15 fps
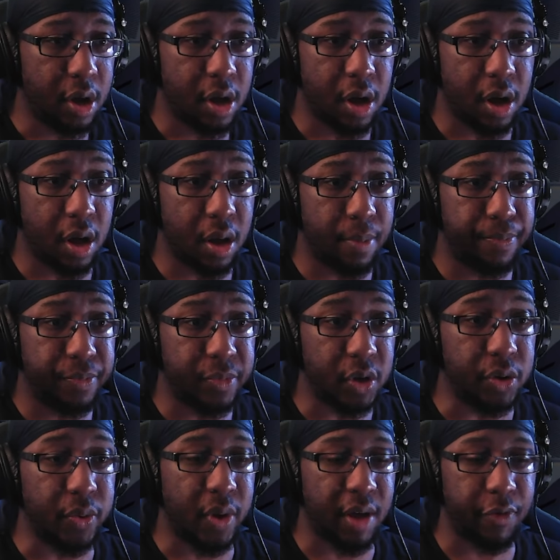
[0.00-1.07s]
You
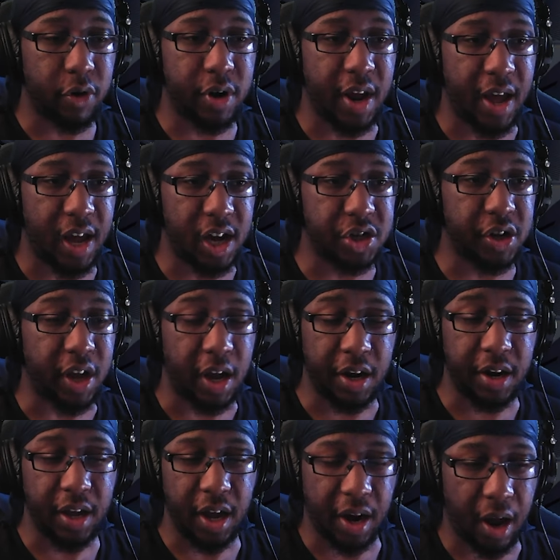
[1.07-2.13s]
do have your dash to get
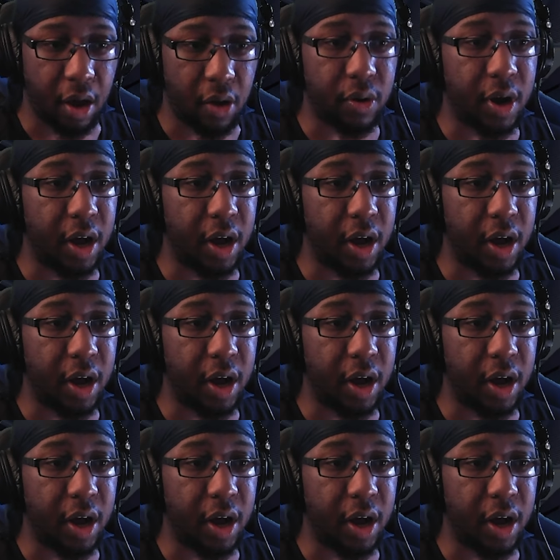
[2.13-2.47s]
in, get out.